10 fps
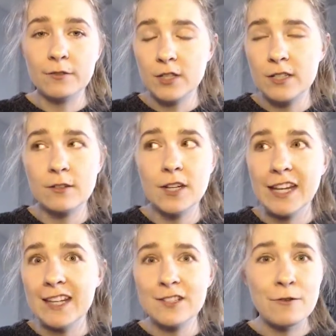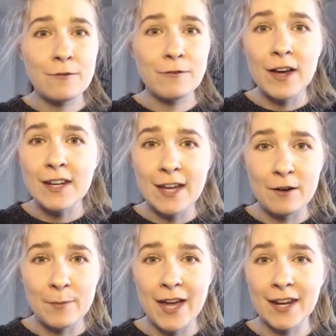It's not fun to have
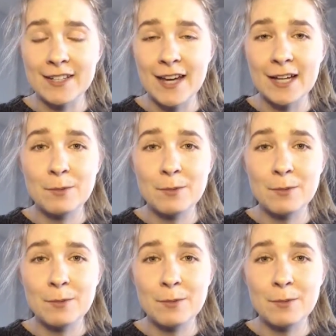panic attacks.